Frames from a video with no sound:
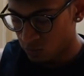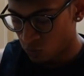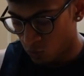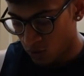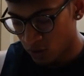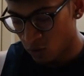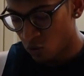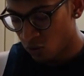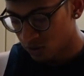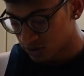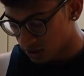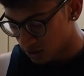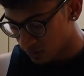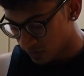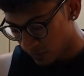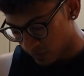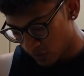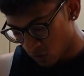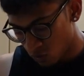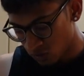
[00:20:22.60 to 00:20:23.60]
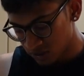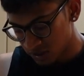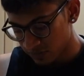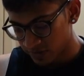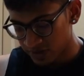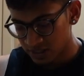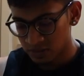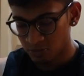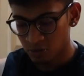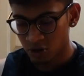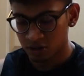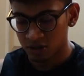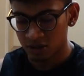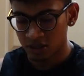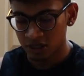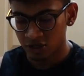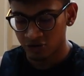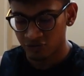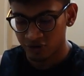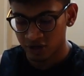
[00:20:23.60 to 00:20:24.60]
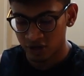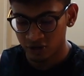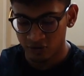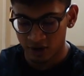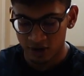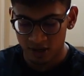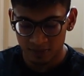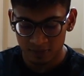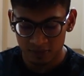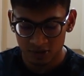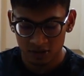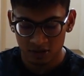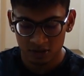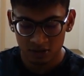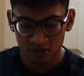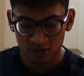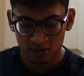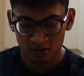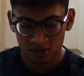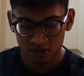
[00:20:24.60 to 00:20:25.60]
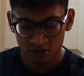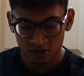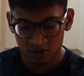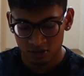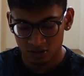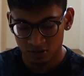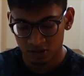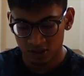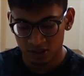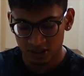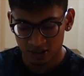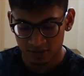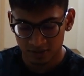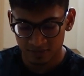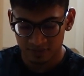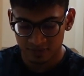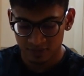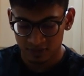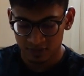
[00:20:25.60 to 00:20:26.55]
one whole serving. One whole serving is about 33 grams. Alright.